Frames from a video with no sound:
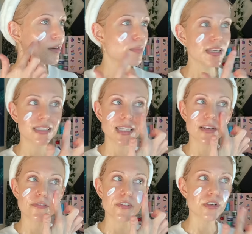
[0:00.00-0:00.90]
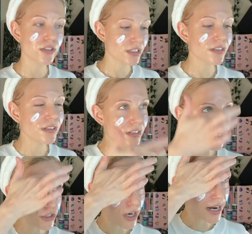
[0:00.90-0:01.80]
My skin feels a little
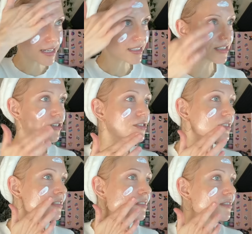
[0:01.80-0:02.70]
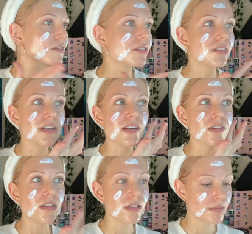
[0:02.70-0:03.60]
dry still, just just a
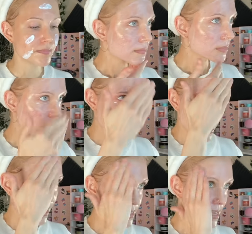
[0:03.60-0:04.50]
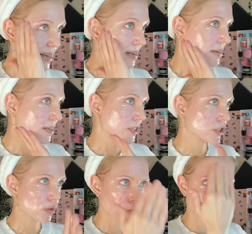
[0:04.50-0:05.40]
little. So it has that
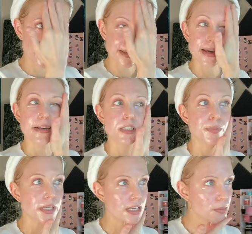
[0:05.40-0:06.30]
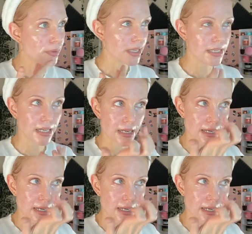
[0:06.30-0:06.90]
initial white cast, but it is blending in